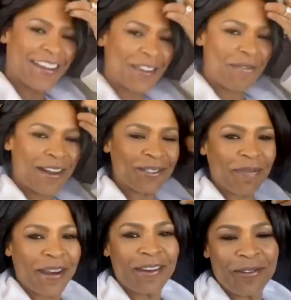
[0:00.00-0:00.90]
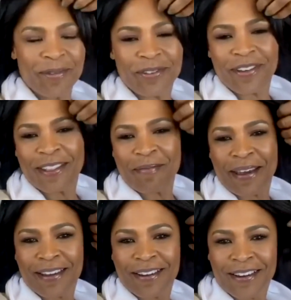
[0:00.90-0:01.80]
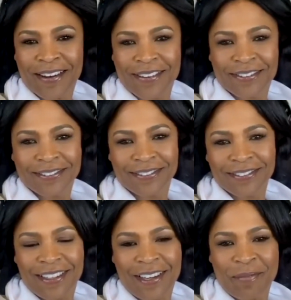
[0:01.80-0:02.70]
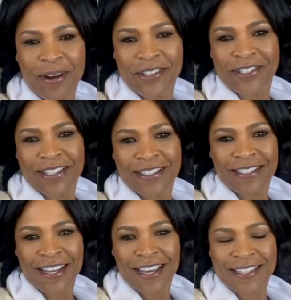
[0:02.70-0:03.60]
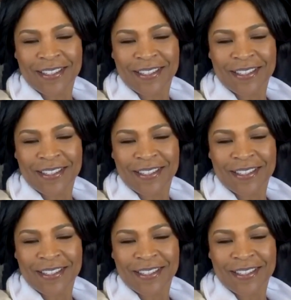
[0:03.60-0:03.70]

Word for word: gonna watch my new movie, The Banker, on March the sixth.